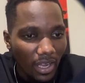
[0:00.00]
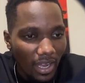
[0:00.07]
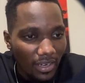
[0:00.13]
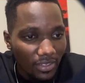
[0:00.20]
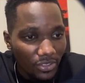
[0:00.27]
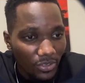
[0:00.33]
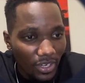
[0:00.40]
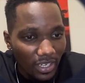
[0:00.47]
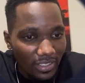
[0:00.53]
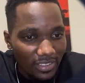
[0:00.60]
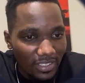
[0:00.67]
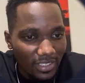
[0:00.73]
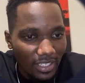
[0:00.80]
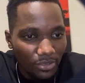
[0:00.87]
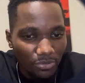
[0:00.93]
and you can
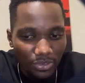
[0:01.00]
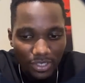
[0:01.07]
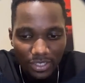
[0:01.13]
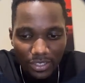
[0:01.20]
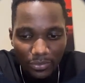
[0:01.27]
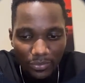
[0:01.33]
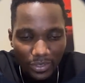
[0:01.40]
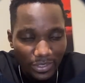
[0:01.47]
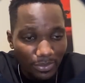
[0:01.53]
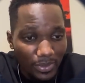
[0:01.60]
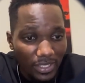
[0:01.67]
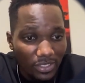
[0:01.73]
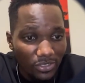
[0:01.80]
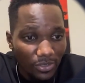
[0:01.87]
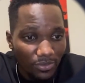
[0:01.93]
see that within the first
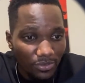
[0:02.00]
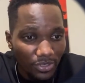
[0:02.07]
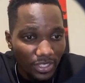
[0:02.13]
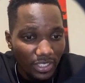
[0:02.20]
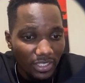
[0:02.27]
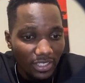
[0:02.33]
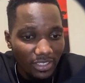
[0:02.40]
minutes of trading,